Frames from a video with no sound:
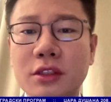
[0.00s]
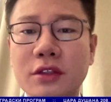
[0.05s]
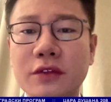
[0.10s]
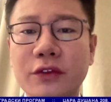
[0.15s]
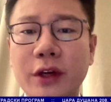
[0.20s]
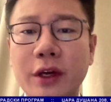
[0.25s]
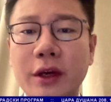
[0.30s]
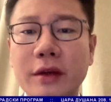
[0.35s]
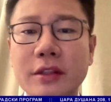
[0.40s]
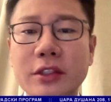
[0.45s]

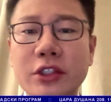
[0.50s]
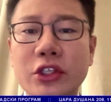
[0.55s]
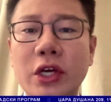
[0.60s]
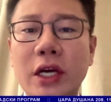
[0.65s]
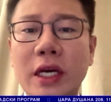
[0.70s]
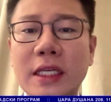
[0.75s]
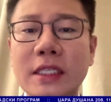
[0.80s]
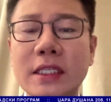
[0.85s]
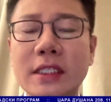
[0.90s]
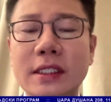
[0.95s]
Kosovo, and
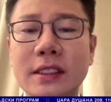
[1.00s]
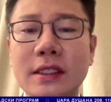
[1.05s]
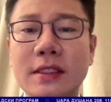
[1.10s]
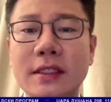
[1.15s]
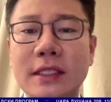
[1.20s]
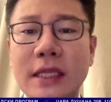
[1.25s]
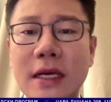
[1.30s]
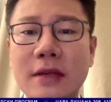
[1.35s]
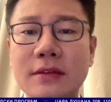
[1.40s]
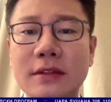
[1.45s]
China's
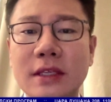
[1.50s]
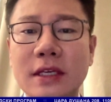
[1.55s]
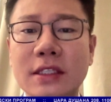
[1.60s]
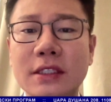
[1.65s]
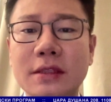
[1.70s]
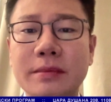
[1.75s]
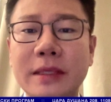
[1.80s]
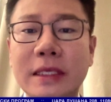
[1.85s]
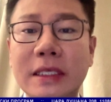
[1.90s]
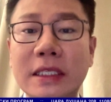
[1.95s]
stance
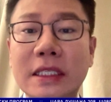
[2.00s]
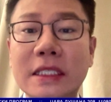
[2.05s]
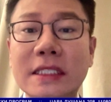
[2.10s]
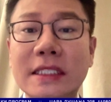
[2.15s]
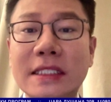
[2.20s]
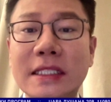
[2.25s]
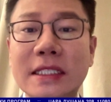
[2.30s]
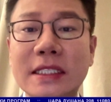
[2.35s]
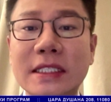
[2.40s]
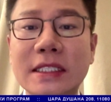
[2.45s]
has been
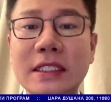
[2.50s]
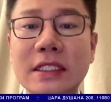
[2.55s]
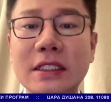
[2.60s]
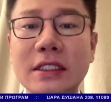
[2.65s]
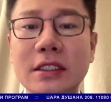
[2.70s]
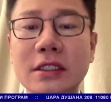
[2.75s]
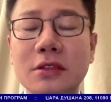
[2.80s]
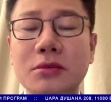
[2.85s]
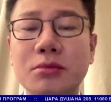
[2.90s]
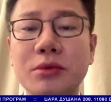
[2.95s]

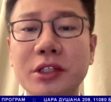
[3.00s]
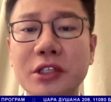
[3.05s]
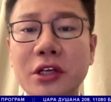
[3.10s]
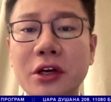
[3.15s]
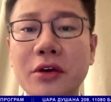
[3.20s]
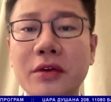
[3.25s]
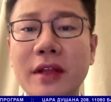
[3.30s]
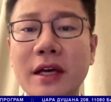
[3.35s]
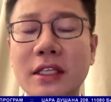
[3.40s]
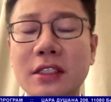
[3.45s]
consistent, and we
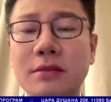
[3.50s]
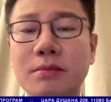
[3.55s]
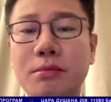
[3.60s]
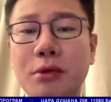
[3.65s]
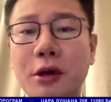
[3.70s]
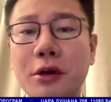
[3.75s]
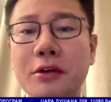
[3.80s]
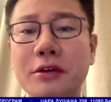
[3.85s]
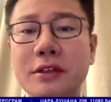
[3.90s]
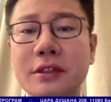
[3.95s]
know that
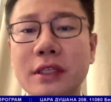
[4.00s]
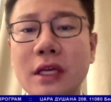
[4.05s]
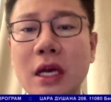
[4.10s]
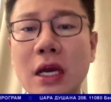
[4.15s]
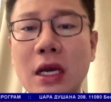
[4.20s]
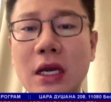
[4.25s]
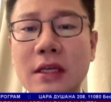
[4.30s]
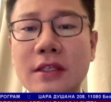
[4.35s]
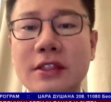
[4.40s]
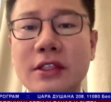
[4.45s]
both
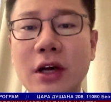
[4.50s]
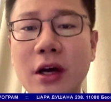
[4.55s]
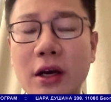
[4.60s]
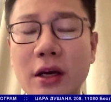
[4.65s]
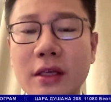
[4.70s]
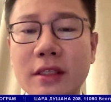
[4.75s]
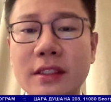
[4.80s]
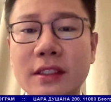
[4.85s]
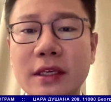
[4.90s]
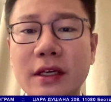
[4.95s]

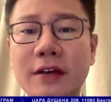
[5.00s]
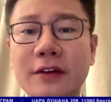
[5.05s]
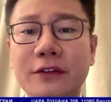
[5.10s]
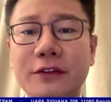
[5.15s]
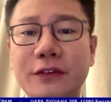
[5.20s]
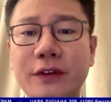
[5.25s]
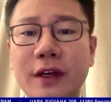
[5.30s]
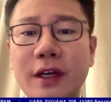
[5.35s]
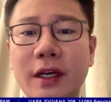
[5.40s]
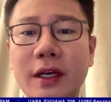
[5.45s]
sides
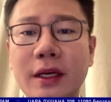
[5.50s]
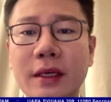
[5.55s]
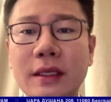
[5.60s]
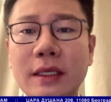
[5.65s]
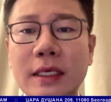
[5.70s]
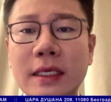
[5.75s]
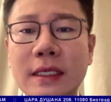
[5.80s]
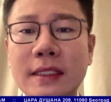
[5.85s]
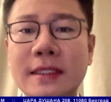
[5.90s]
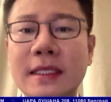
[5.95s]
have
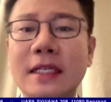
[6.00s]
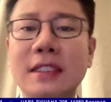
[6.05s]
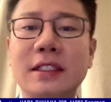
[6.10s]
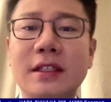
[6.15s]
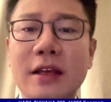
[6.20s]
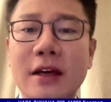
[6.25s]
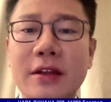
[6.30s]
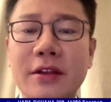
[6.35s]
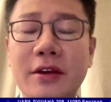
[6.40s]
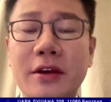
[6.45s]
said
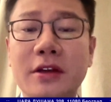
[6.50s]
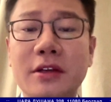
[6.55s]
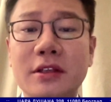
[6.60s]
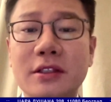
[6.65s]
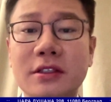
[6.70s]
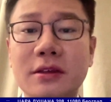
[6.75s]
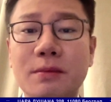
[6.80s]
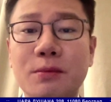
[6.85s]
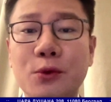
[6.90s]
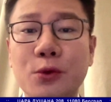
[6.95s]
that they're
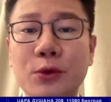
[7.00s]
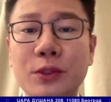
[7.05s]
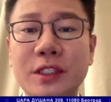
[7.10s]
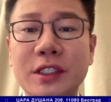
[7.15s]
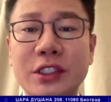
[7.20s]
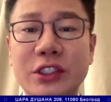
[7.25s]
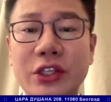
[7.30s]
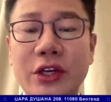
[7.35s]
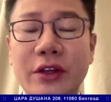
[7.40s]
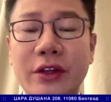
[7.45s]
going to
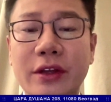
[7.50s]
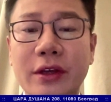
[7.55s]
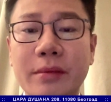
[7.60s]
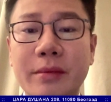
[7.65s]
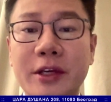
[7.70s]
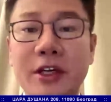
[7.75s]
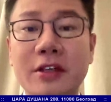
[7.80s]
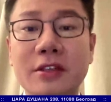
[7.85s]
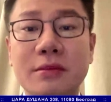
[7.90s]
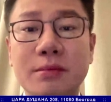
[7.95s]
support each other
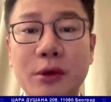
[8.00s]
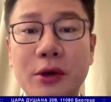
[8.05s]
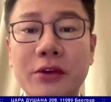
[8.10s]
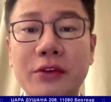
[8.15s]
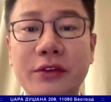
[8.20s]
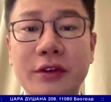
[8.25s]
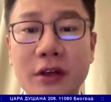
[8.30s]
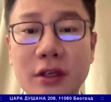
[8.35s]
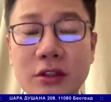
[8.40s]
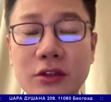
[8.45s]
because
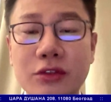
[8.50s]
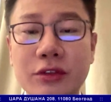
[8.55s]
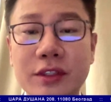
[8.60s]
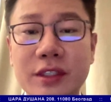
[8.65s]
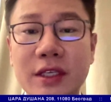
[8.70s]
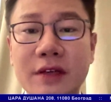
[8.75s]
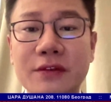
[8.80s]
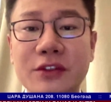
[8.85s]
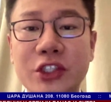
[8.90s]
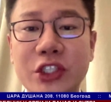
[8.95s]
both
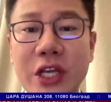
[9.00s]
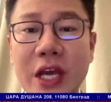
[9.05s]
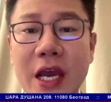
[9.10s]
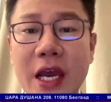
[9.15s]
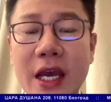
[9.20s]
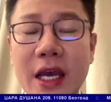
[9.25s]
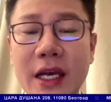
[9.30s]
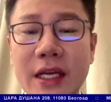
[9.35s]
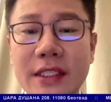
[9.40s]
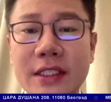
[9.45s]
countries have
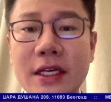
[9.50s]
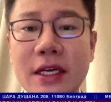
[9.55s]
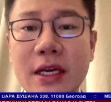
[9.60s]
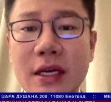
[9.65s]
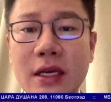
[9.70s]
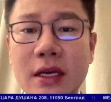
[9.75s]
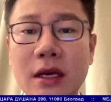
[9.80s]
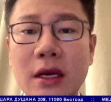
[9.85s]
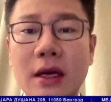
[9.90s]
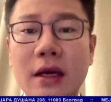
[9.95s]
shared